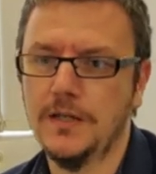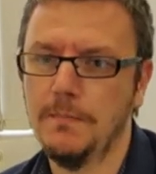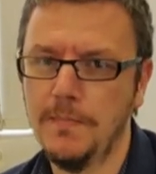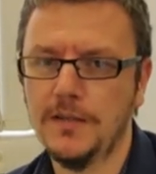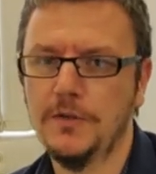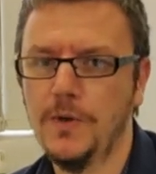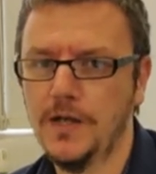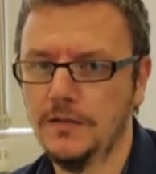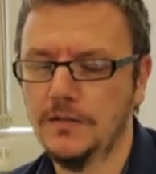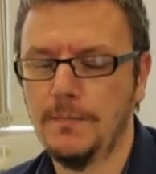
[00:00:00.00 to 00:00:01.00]
and make the
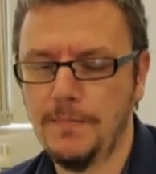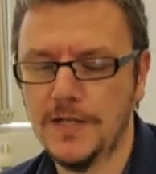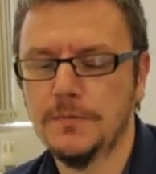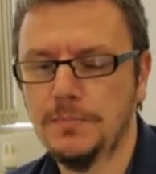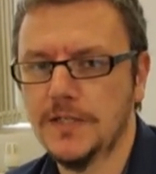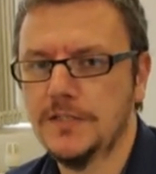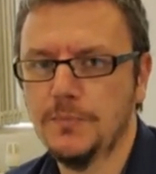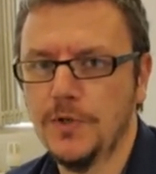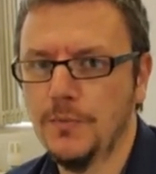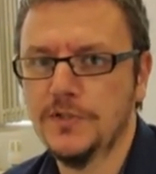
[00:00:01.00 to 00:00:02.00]
world that better place that
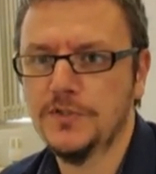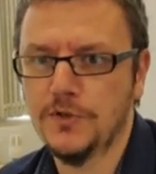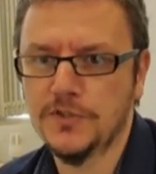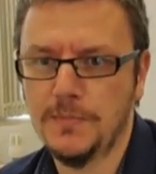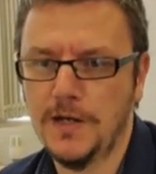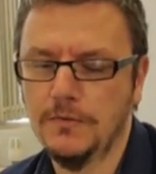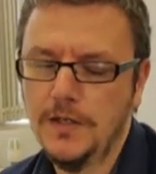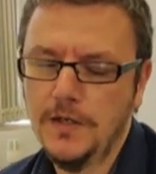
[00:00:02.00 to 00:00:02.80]
we always talked about.